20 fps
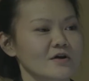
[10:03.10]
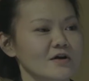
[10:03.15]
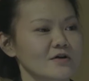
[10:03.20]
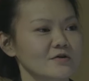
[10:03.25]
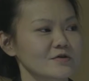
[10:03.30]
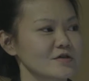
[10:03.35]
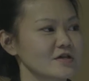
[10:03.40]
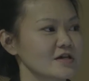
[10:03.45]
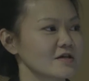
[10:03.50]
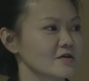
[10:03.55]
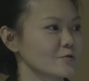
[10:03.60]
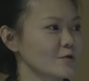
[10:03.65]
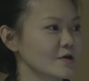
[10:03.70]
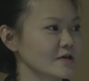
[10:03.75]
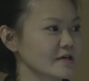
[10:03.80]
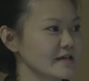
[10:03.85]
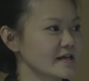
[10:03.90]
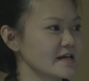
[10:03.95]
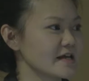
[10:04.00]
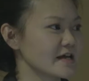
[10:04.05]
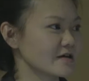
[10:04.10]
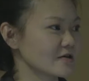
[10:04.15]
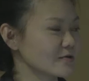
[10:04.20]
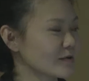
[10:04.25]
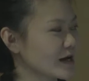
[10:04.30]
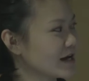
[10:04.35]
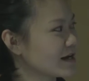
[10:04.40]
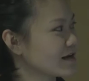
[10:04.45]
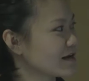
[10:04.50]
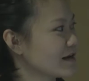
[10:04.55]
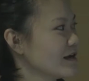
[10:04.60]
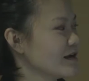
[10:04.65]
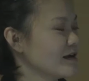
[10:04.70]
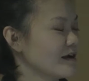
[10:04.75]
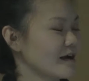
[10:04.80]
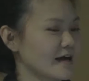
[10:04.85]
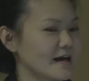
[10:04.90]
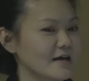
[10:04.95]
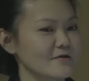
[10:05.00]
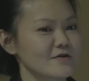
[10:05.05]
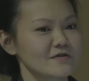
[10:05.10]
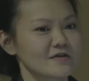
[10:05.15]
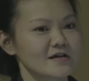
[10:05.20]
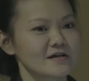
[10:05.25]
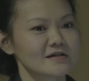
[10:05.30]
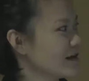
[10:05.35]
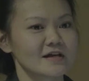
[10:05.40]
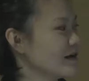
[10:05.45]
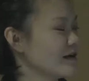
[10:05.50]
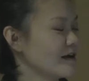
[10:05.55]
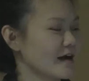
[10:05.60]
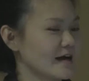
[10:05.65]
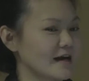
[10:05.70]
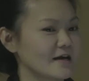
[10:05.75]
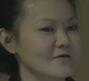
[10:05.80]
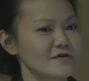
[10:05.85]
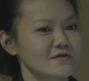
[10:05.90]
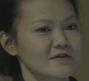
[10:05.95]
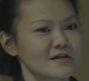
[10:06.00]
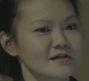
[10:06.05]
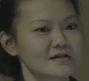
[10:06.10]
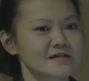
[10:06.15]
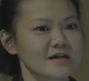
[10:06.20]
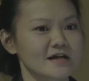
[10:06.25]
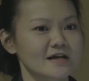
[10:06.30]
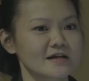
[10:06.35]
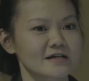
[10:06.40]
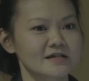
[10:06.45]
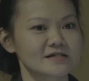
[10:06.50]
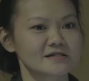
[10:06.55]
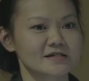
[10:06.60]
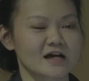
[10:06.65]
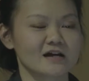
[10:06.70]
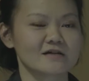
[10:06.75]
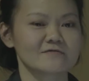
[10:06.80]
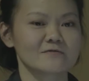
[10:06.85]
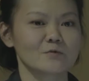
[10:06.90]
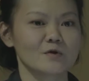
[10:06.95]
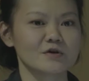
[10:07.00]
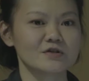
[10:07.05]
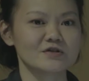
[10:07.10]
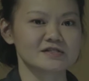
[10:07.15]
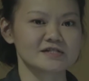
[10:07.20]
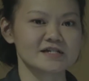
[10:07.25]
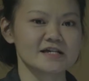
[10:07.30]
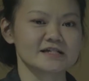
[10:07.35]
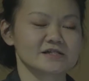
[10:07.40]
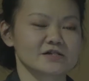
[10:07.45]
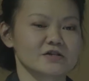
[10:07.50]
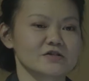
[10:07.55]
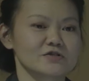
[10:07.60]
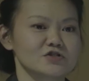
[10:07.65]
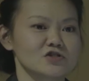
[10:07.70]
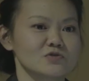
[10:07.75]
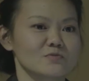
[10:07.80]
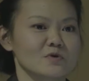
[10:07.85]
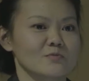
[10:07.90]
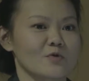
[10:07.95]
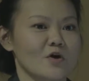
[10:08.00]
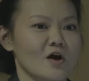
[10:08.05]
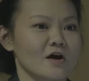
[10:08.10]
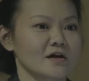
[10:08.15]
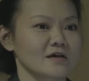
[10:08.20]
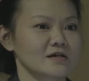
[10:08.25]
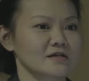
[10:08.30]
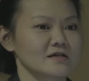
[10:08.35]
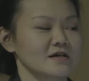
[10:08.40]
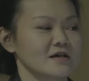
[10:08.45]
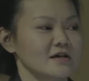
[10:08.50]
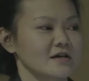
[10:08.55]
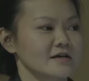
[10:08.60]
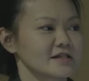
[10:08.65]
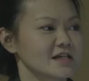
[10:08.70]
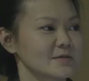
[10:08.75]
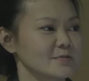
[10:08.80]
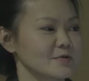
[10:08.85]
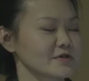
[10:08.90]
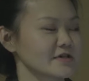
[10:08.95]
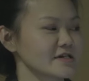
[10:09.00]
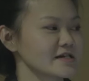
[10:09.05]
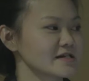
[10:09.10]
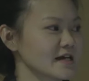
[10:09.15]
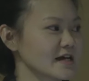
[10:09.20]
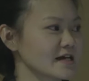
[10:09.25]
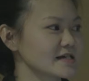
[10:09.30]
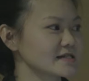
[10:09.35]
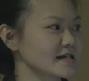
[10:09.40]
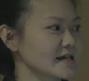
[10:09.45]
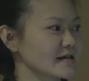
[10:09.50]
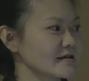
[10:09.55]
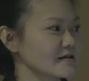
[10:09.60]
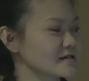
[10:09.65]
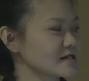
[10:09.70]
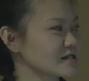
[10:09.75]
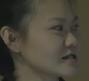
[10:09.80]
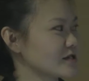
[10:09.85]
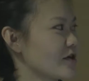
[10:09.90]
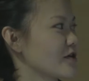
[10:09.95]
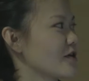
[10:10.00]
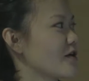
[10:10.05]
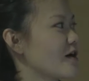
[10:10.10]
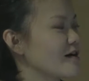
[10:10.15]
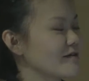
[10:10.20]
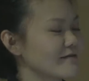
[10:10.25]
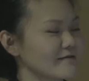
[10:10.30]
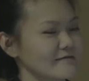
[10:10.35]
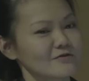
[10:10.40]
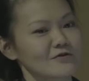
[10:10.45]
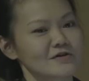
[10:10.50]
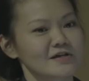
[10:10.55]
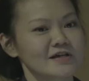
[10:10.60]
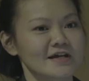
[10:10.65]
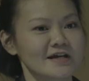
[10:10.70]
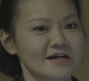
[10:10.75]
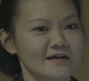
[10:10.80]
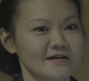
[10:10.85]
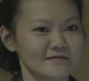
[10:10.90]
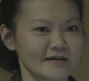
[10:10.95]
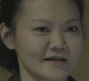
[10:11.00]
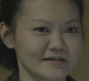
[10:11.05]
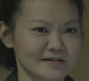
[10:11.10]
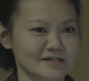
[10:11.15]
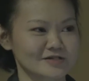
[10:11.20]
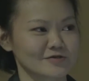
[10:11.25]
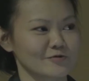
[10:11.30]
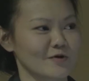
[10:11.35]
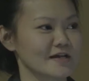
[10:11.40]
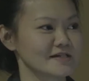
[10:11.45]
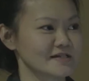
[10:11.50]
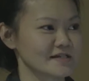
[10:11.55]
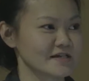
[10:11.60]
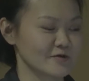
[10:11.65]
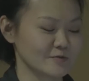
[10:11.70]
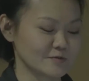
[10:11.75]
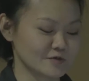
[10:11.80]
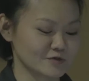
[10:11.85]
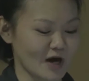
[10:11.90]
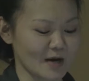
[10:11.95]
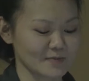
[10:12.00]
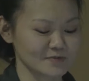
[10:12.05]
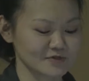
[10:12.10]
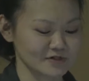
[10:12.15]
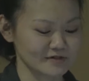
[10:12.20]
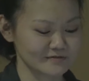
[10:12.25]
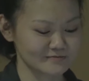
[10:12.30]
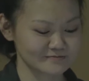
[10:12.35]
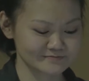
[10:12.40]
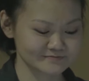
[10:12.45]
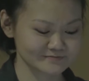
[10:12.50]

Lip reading: getting to the point where you can quickly iterate, and everything that is kind of what you see as a consumer product typically does start off looking like this crazy contraption.